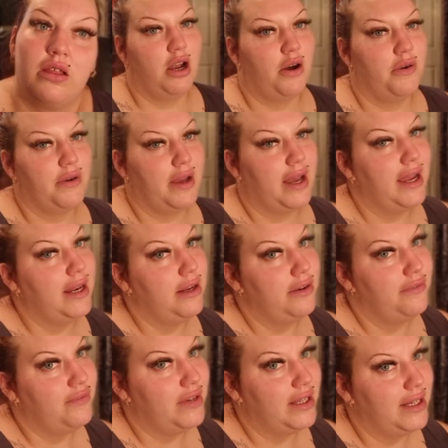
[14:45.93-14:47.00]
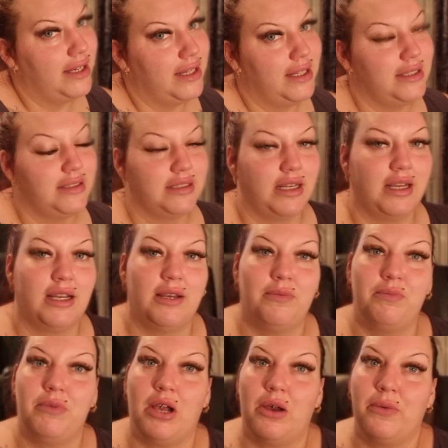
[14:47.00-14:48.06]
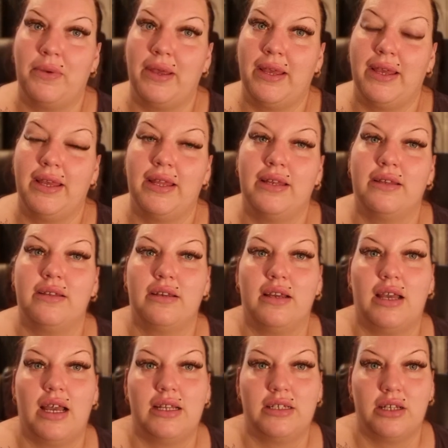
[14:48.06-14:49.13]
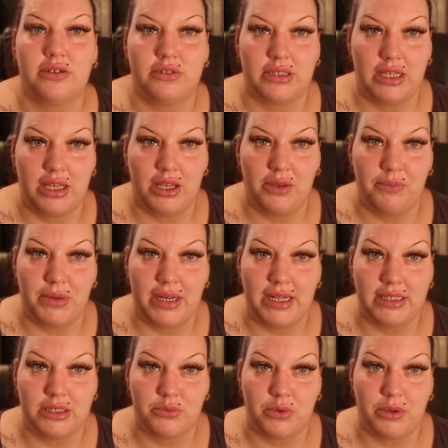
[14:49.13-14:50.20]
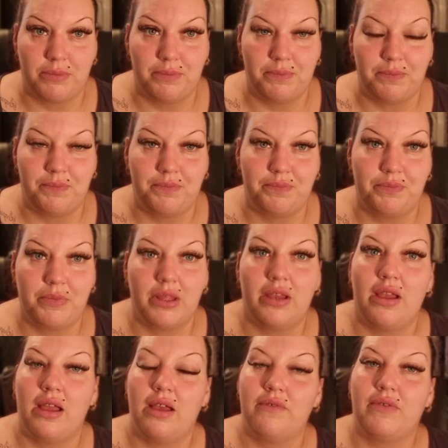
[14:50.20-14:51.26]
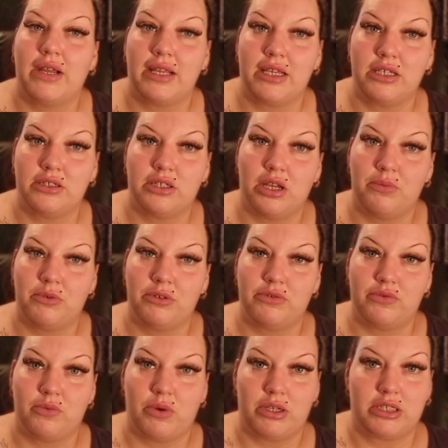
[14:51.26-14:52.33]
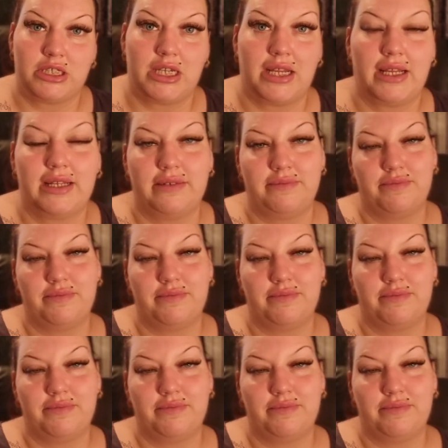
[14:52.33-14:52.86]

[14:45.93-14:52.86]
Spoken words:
Okay, lovelies, I'm going and I'll see you in my next one. Thank you so much for watching